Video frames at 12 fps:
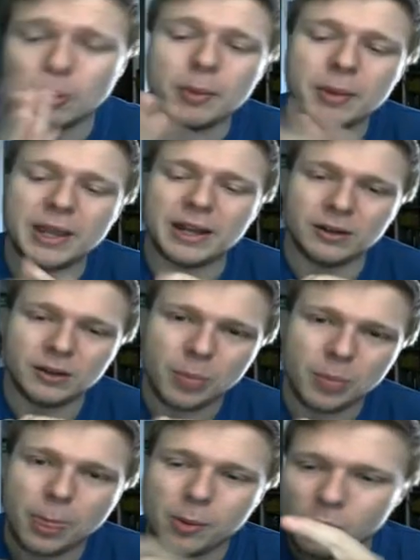begin?
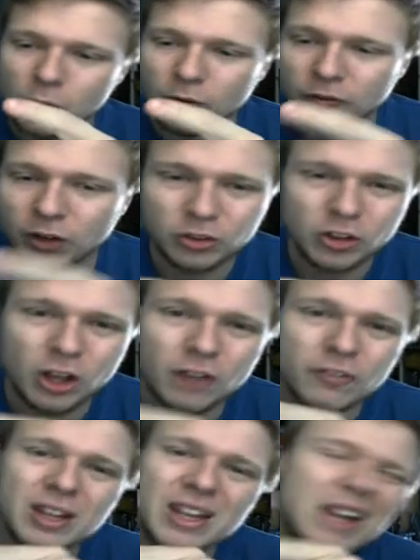First
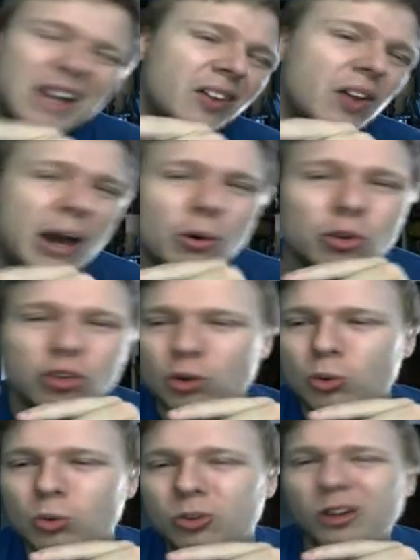off, it allows
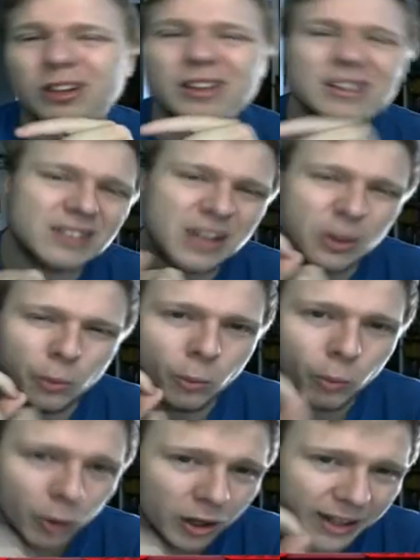you to at least get
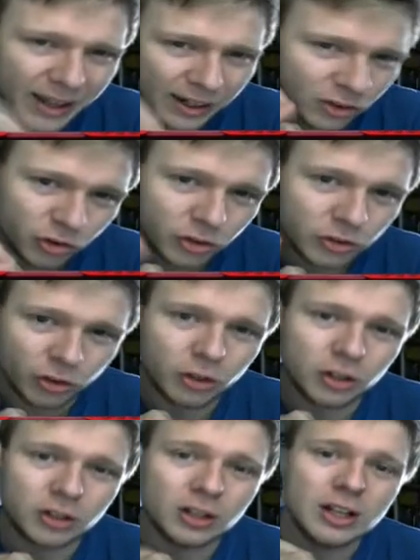1 extra
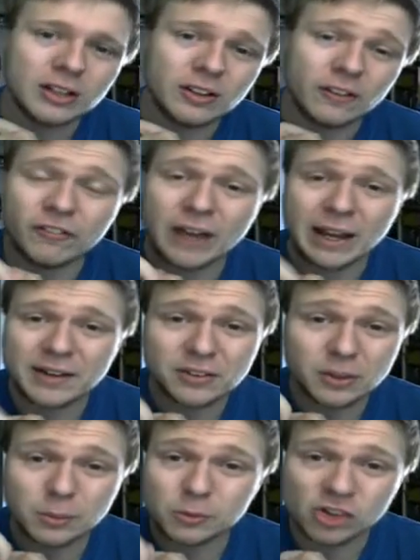turn to find
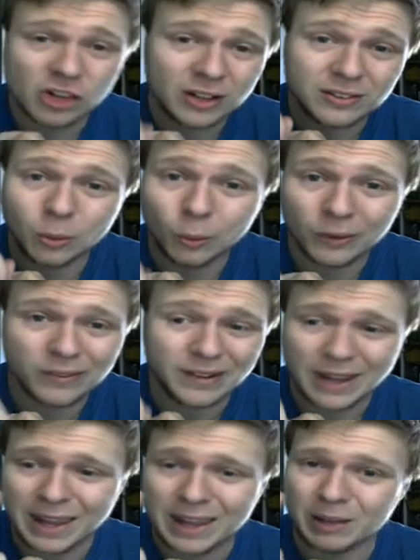some shit to win the
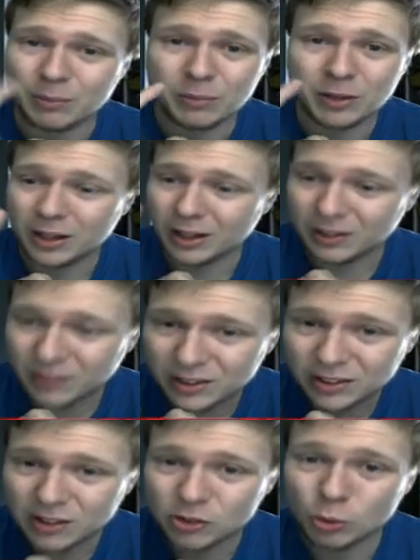game. At
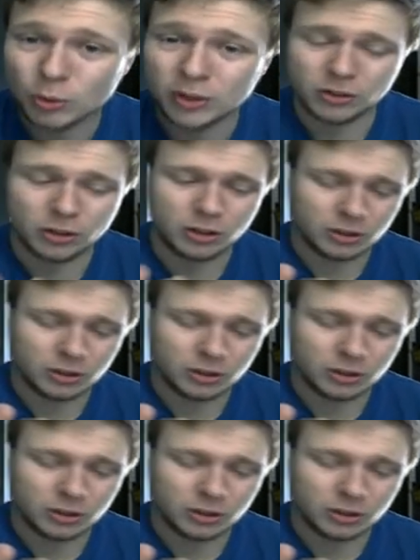least gives you 1 turn.